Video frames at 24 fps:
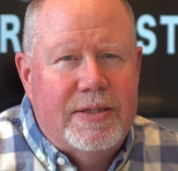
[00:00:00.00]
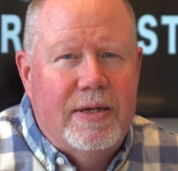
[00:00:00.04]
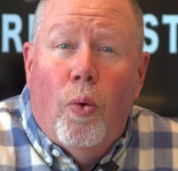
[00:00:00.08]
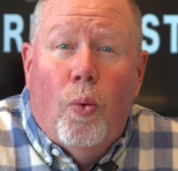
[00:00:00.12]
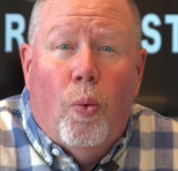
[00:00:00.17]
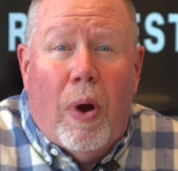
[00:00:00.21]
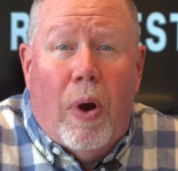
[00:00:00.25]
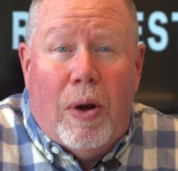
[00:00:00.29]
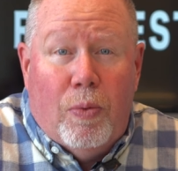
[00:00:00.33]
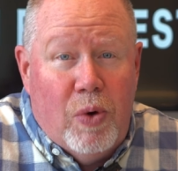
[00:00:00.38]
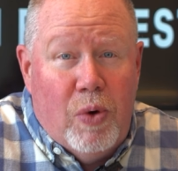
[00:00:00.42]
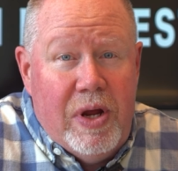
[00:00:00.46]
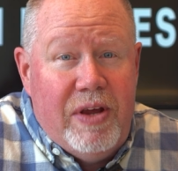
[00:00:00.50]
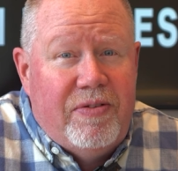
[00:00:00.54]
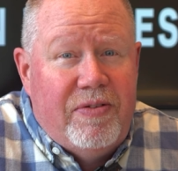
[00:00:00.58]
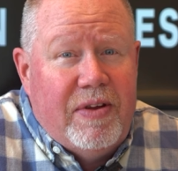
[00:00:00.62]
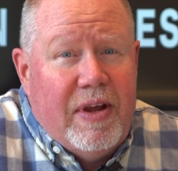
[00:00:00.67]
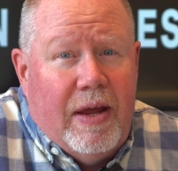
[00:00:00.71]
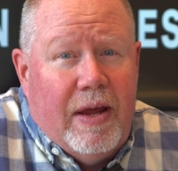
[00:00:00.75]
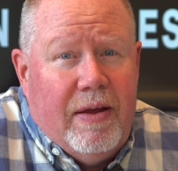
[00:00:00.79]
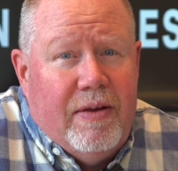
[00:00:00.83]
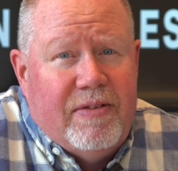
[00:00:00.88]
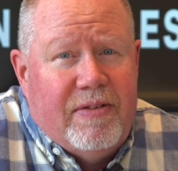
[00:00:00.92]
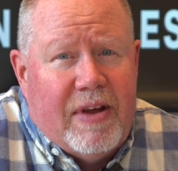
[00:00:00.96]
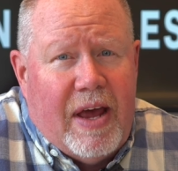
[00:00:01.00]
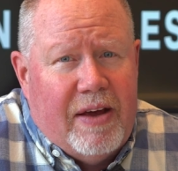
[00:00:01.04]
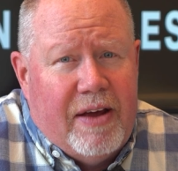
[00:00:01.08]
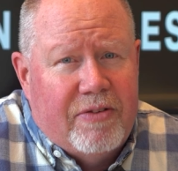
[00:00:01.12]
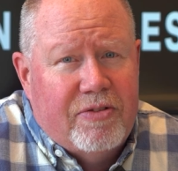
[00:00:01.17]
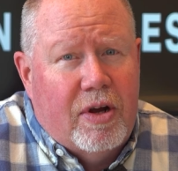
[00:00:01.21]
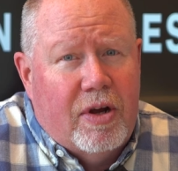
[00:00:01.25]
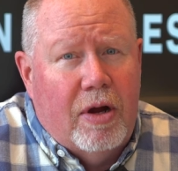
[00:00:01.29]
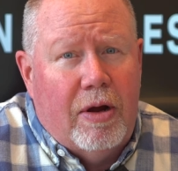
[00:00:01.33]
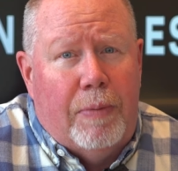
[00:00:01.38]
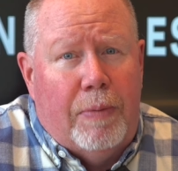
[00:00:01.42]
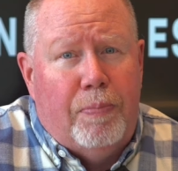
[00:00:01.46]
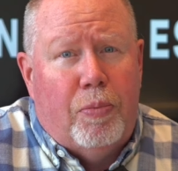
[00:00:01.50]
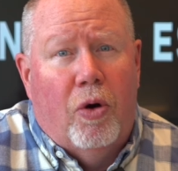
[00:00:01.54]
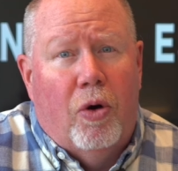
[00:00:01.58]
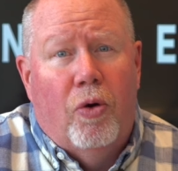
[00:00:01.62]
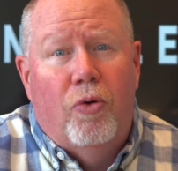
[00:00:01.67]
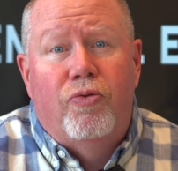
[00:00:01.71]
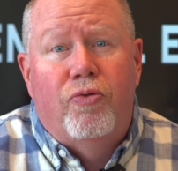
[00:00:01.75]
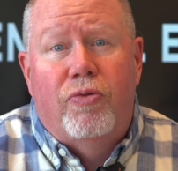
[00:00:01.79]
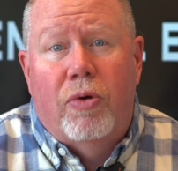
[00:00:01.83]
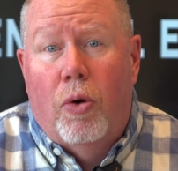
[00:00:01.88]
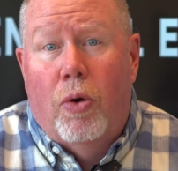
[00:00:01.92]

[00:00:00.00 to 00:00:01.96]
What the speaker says: When we say it has great bones,